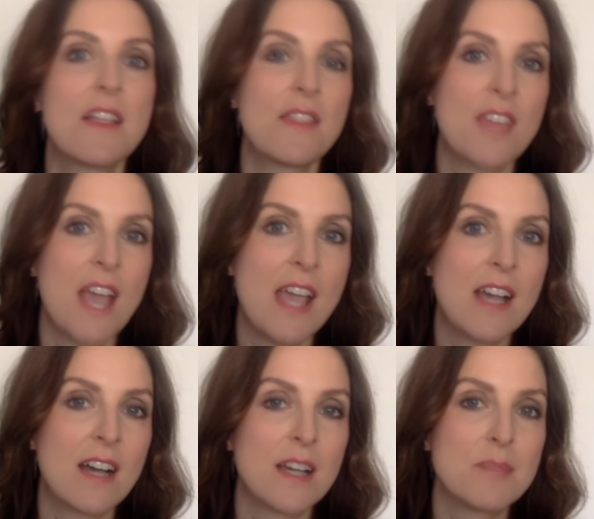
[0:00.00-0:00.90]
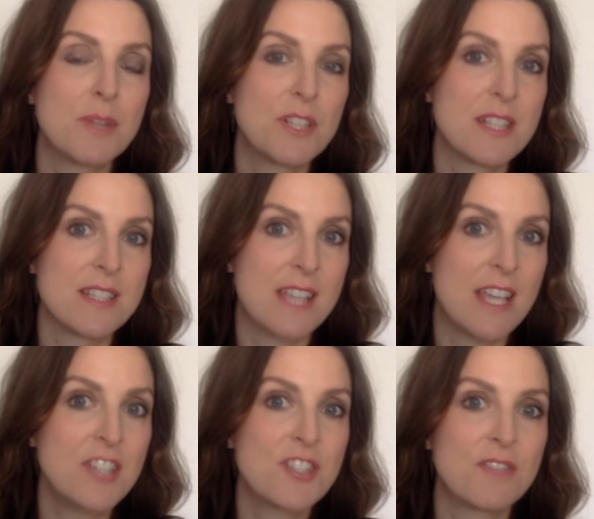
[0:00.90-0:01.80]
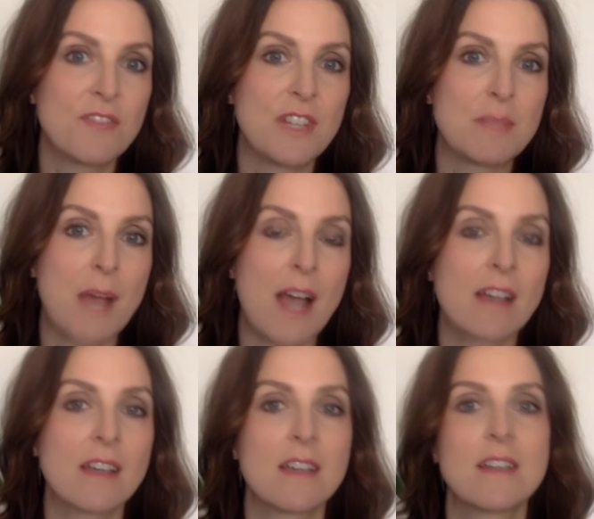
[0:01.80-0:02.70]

the AI pronunciation feedback